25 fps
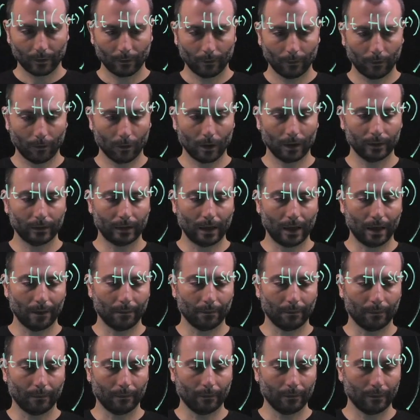for a
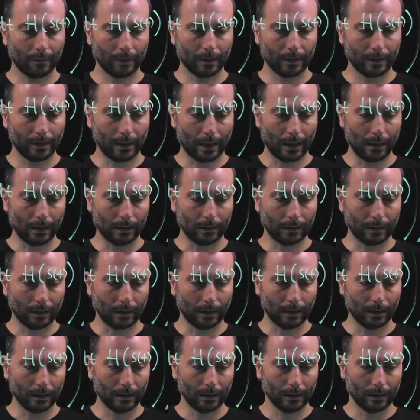time delta